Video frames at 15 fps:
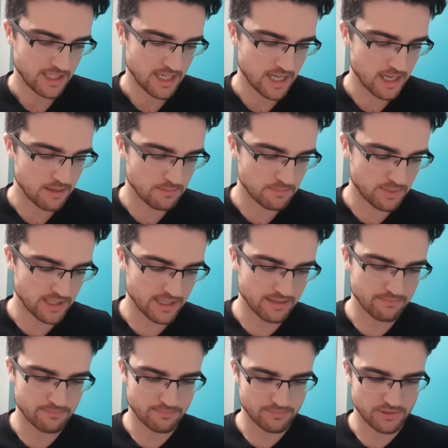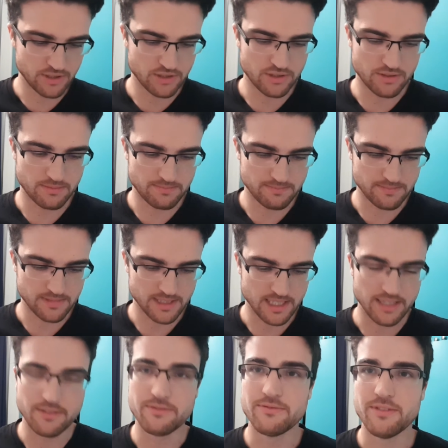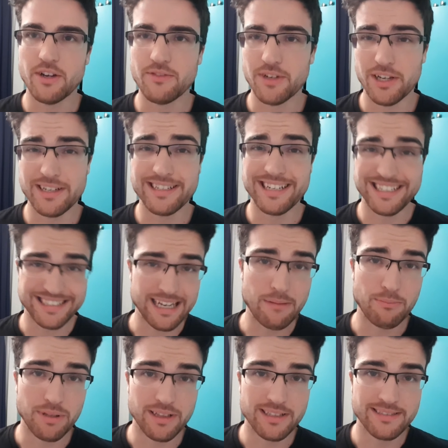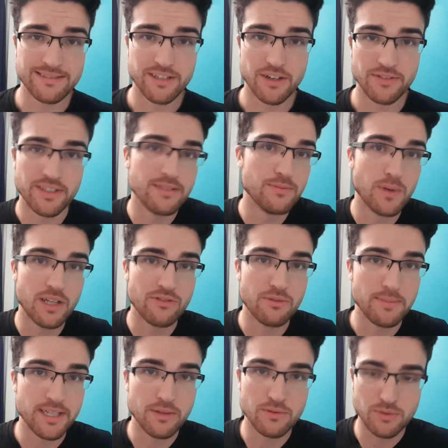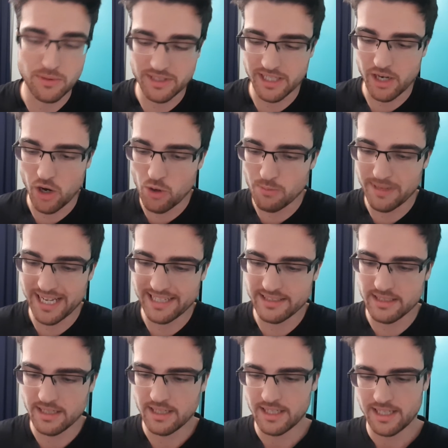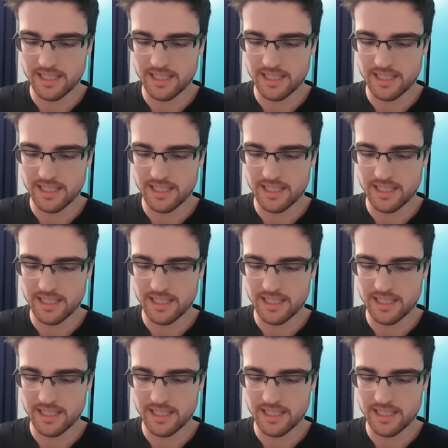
But I just kind of overheard an example of it while Romina was watching Homeland.